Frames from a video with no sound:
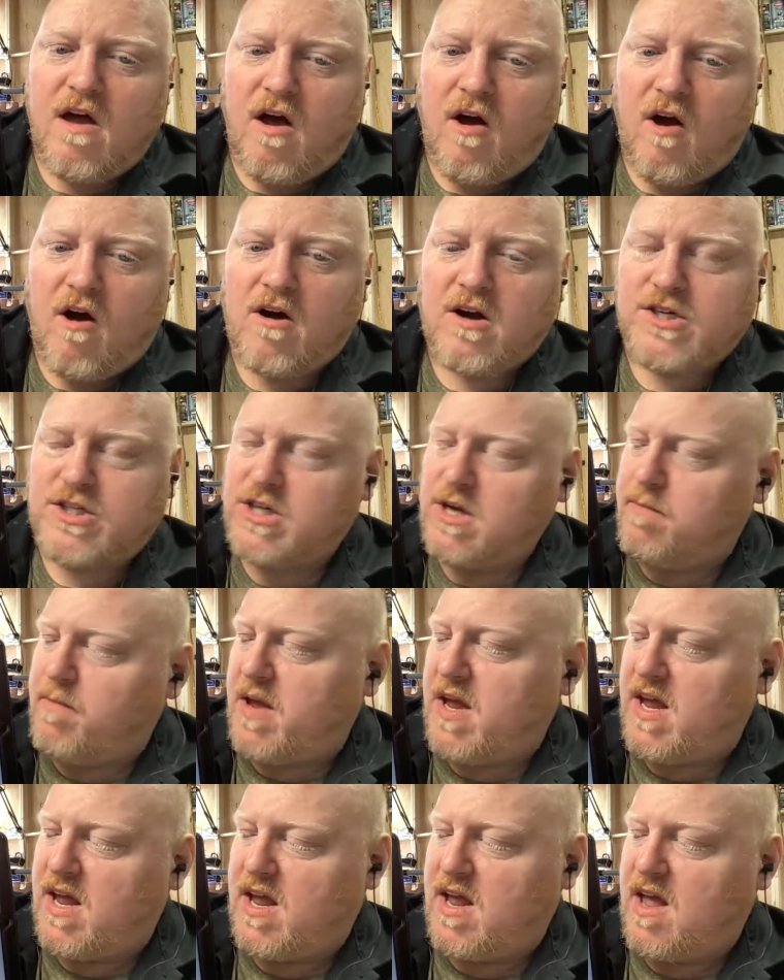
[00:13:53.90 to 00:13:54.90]

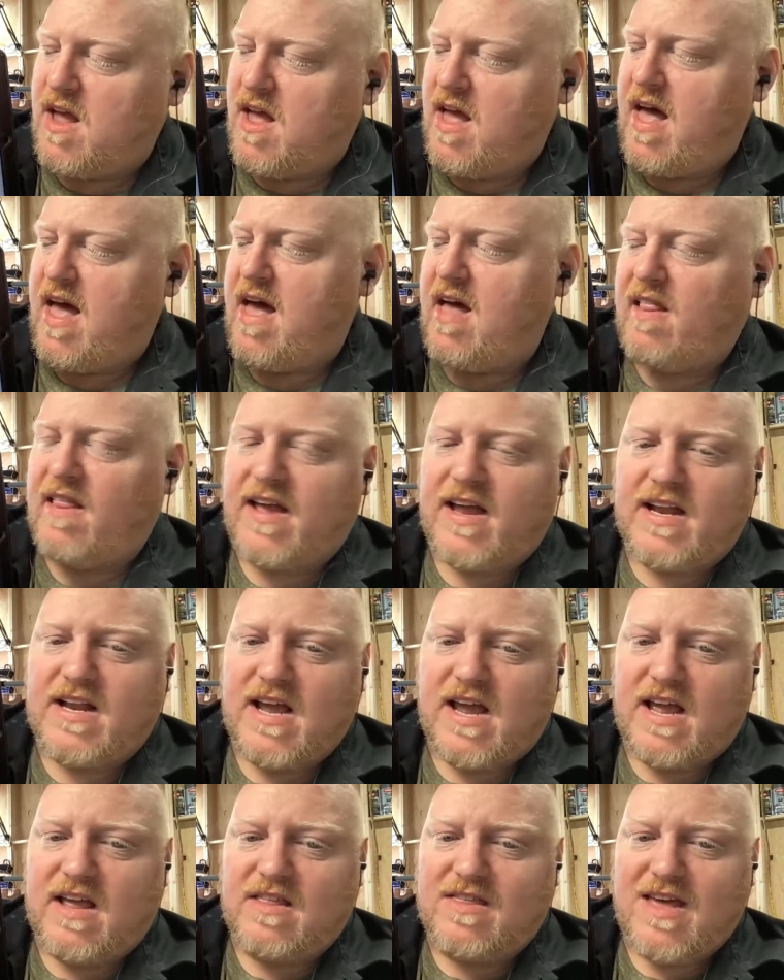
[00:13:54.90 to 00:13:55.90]
RGB
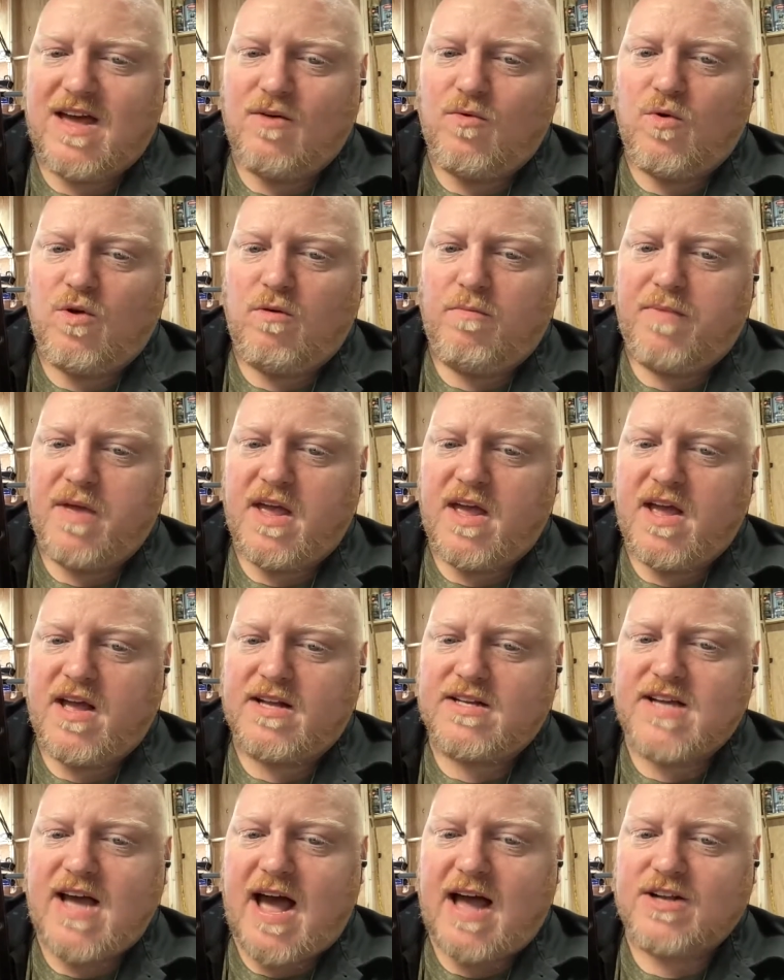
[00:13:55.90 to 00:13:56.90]
LED that will be
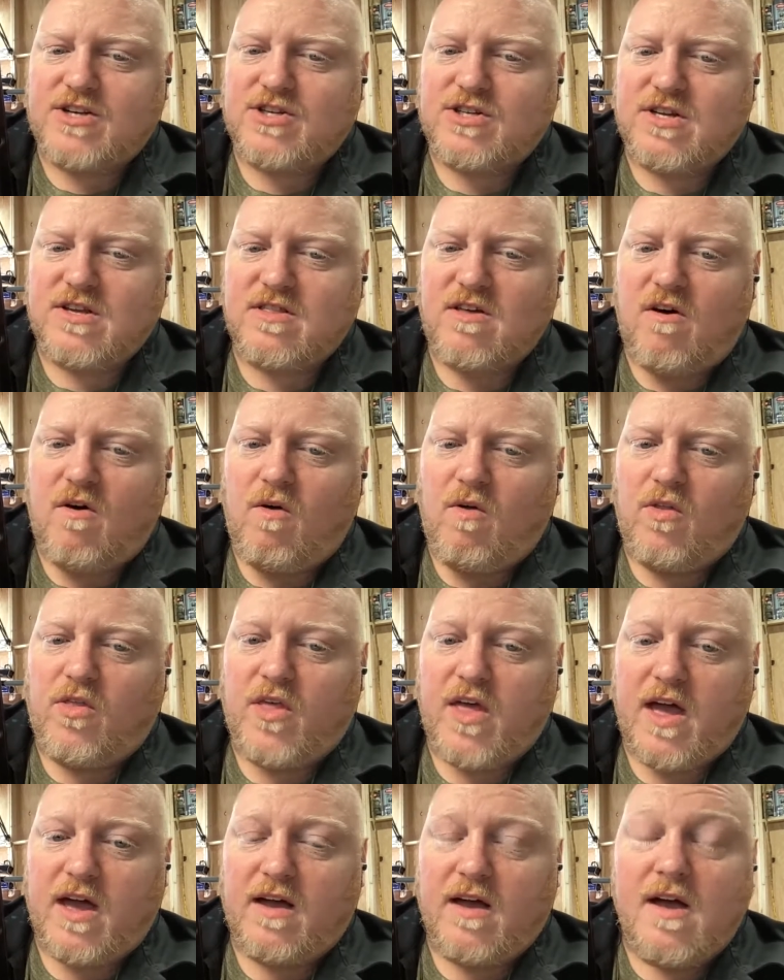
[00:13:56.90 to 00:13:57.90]
attached to the whole
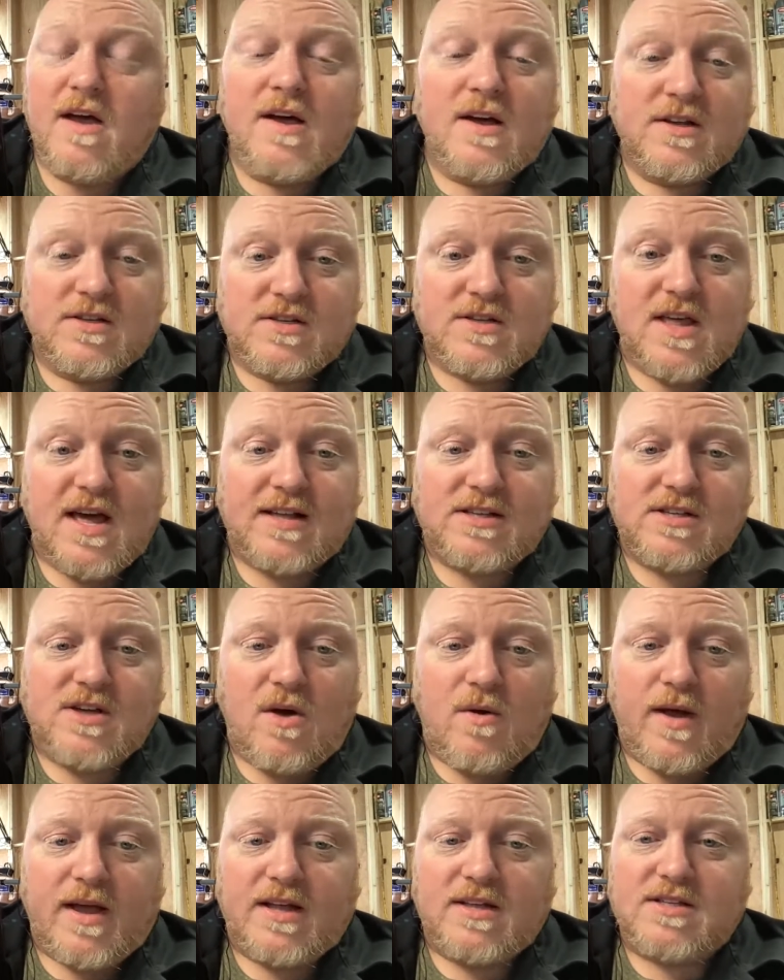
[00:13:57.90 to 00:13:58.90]
thing. So that's
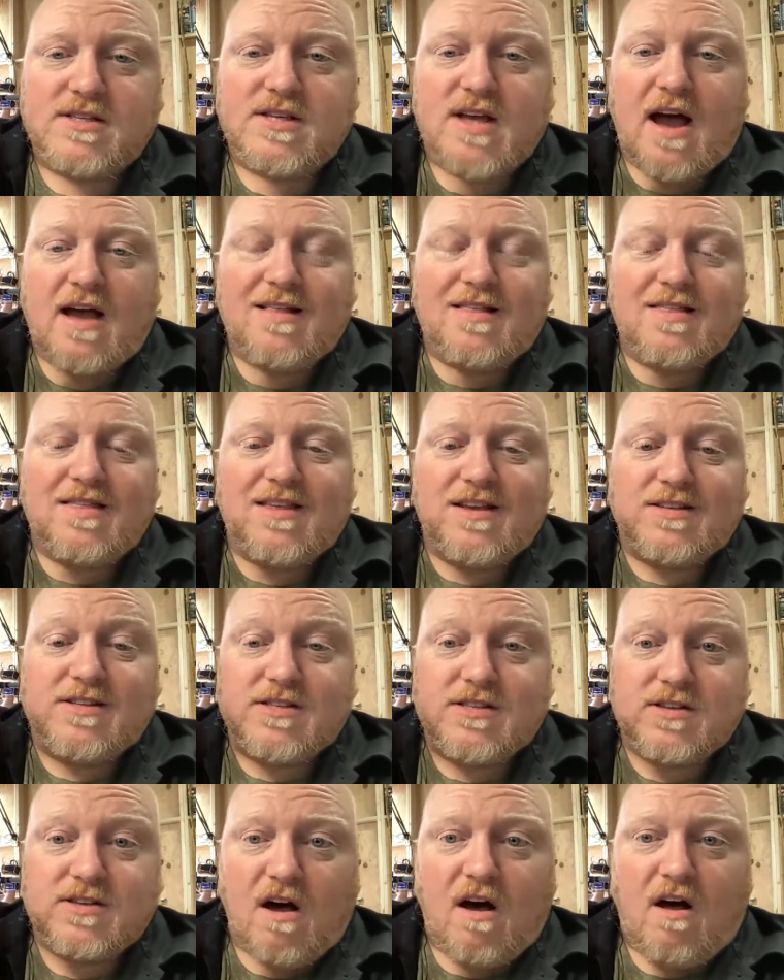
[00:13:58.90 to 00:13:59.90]
going inside the
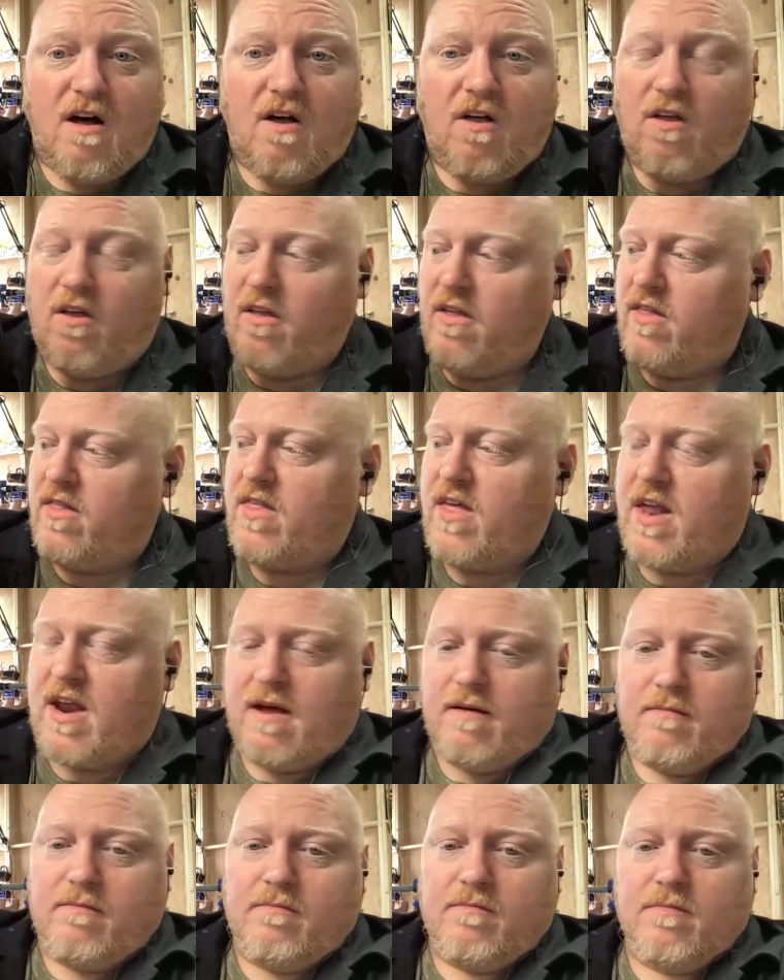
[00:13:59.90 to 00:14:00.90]
skull that
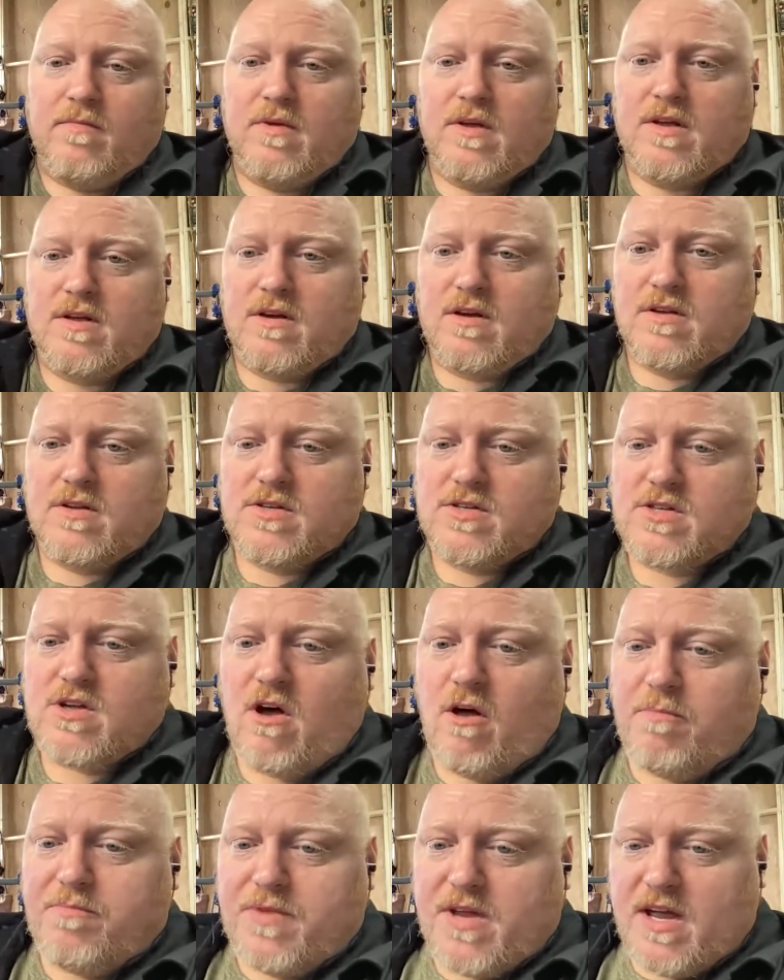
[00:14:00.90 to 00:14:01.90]
I'm
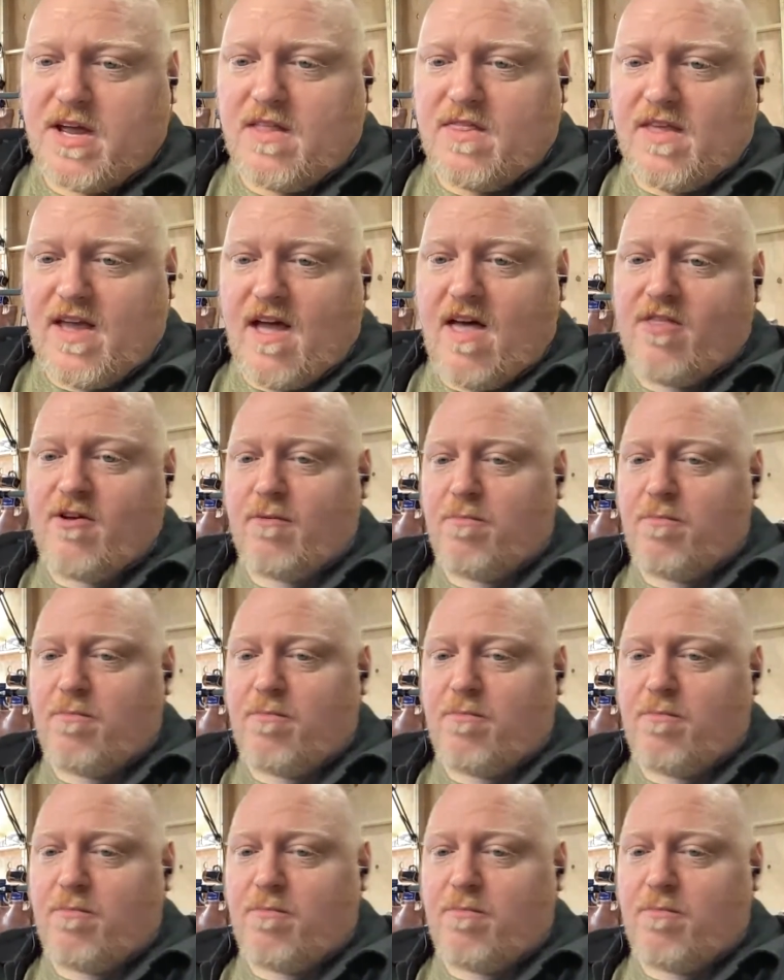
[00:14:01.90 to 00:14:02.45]
sculpting in the other